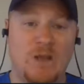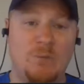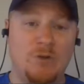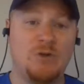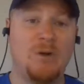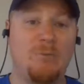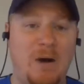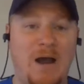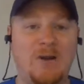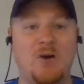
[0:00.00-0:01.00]
And when you
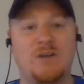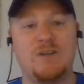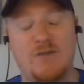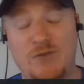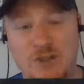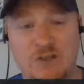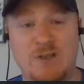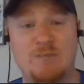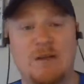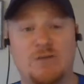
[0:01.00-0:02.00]
combine all his efficiency
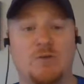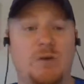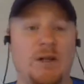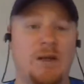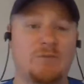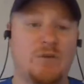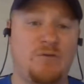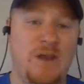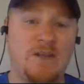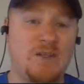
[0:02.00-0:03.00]
metrics, when it comes to
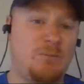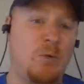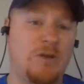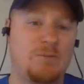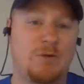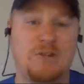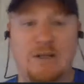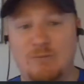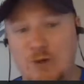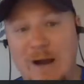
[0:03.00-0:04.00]
fantasy points per team
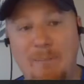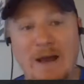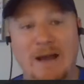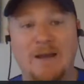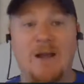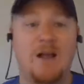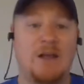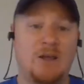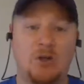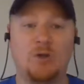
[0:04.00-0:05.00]
dropback,
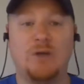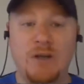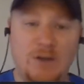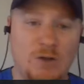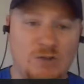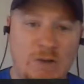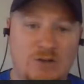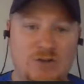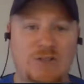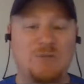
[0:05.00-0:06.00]
included in those
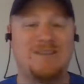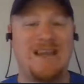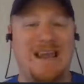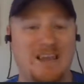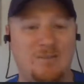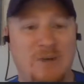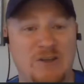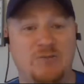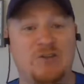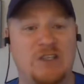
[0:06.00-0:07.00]
metrics, he was the 8th best
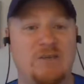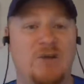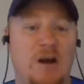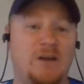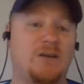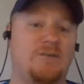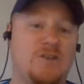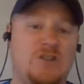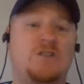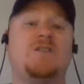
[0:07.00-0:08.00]
receiver on an
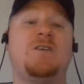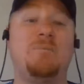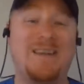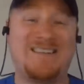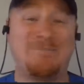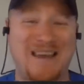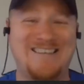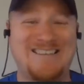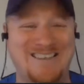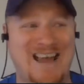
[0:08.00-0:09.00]
efficiency
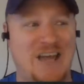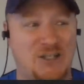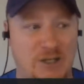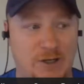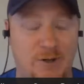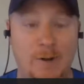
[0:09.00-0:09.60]
basis last year.